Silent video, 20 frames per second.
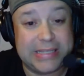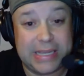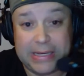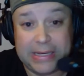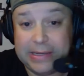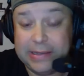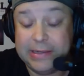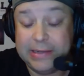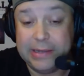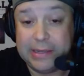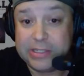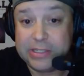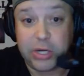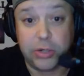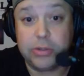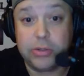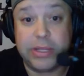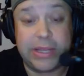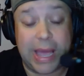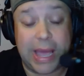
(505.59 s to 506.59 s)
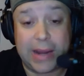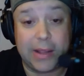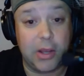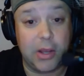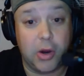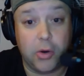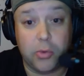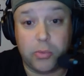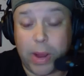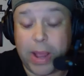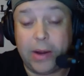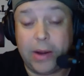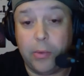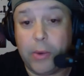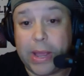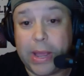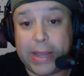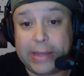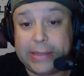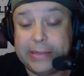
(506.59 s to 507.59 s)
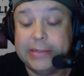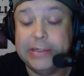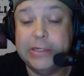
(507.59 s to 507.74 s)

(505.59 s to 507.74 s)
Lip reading: and certainly got to go right away